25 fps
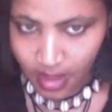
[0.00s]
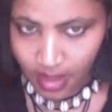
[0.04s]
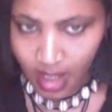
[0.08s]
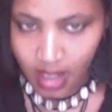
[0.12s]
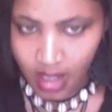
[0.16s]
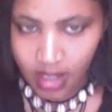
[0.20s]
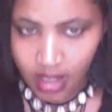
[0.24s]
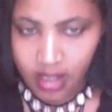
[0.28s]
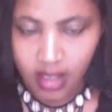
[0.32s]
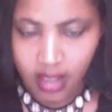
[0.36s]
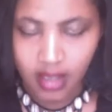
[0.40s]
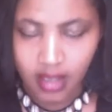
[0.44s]

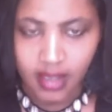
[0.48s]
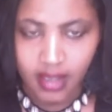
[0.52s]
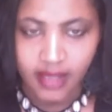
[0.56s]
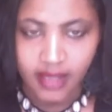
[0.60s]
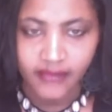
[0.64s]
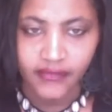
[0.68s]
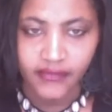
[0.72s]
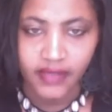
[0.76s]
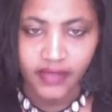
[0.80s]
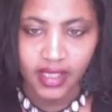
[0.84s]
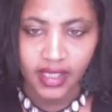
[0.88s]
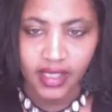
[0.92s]
you're
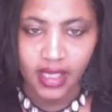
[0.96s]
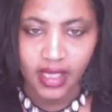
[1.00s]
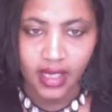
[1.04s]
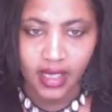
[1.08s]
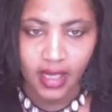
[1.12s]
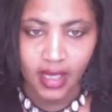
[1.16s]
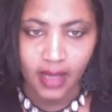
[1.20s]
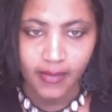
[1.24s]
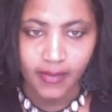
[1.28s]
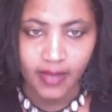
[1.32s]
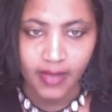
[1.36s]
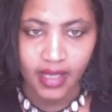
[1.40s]
lifting it
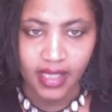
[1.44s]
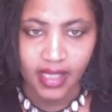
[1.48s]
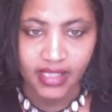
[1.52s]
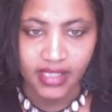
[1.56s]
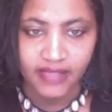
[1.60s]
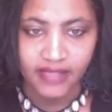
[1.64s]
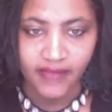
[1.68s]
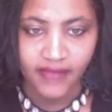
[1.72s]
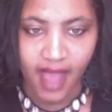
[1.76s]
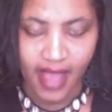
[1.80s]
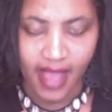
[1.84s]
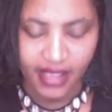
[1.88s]
up in this
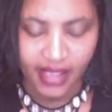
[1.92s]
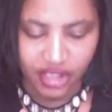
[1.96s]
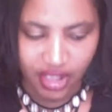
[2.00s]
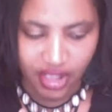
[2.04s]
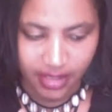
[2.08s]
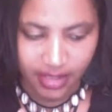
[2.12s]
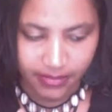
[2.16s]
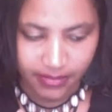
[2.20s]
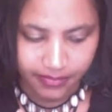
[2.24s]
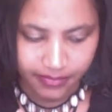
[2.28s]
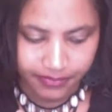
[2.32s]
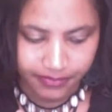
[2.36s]
fashion.